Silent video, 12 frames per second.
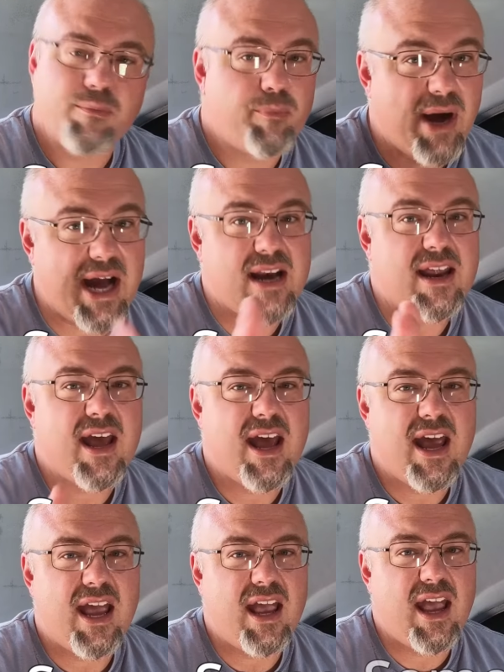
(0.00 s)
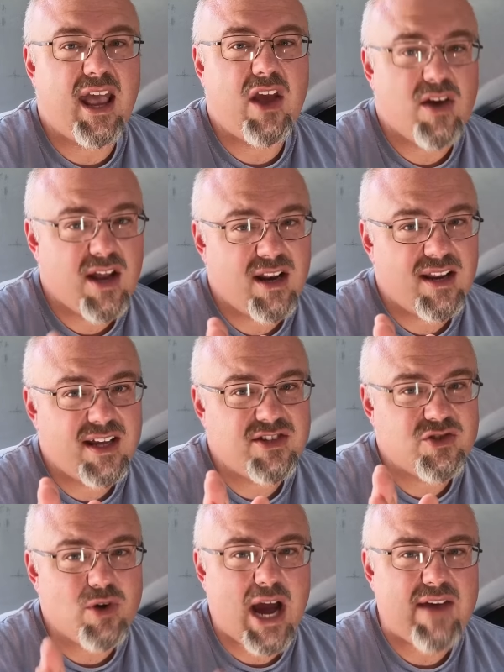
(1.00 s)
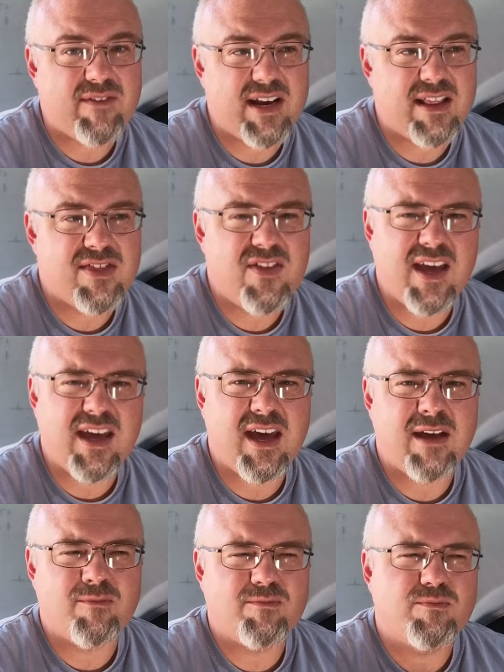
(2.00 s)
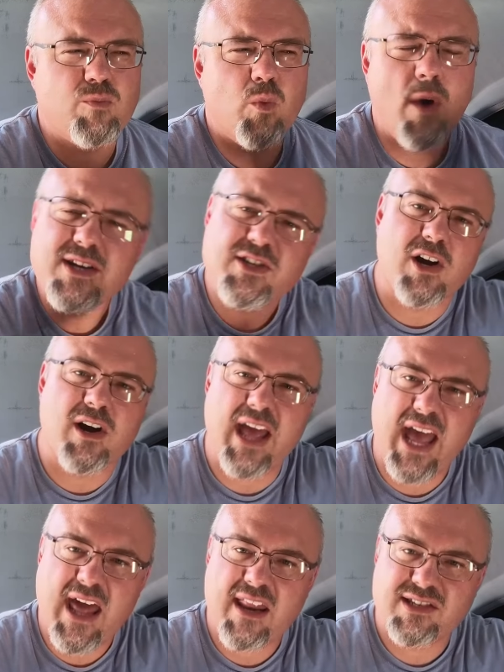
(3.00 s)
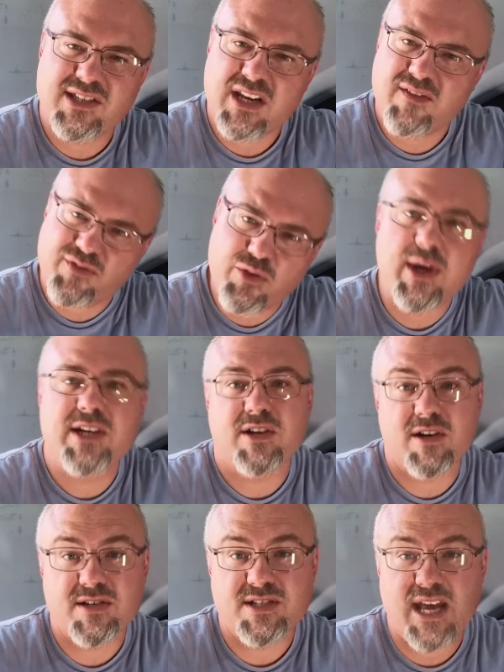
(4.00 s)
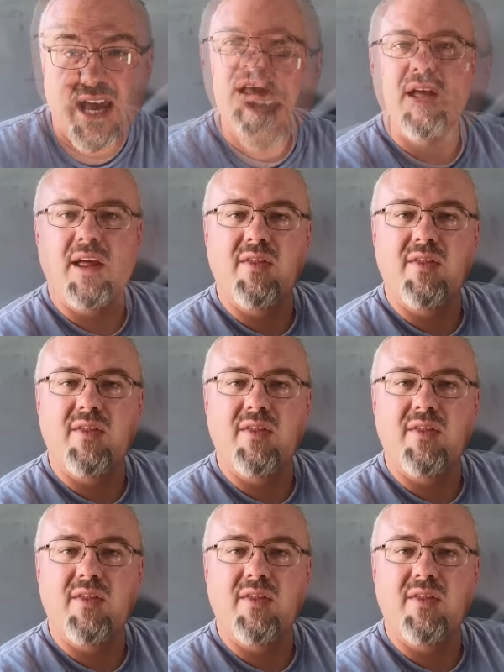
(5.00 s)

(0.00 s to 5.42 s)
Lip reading: But you can at least drive it in thinking 1 turn ahead instead of 3 turns ahead.